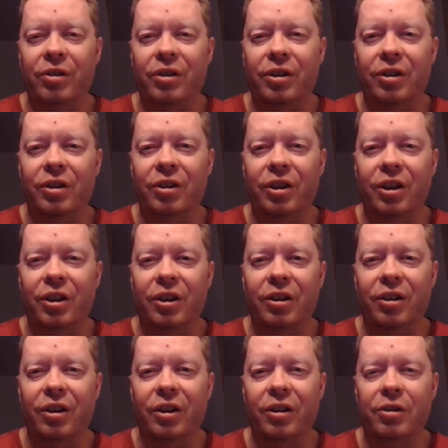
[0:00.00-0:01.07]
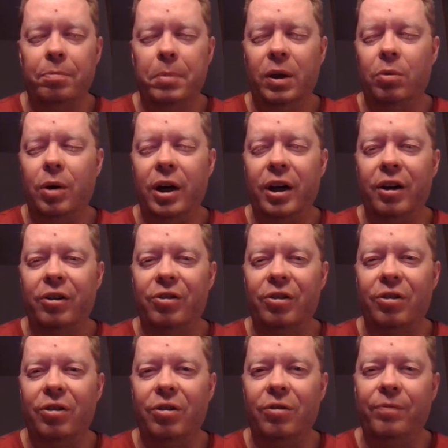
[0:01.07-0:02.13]
And again, uh, it's been a while,
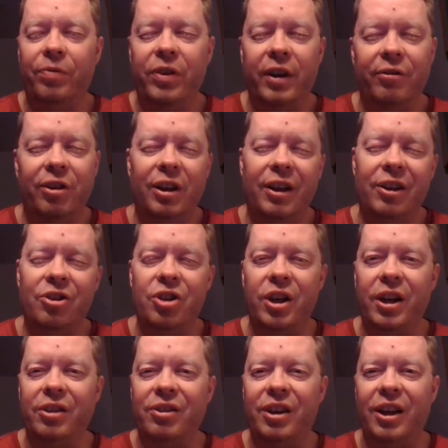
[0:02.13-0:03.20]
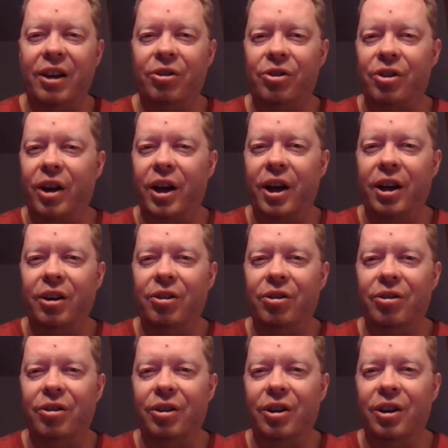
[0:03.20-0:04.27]
so if you get a chance, get outside
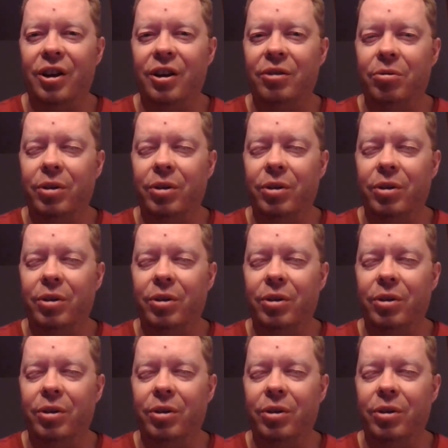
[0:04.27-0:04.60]
uh,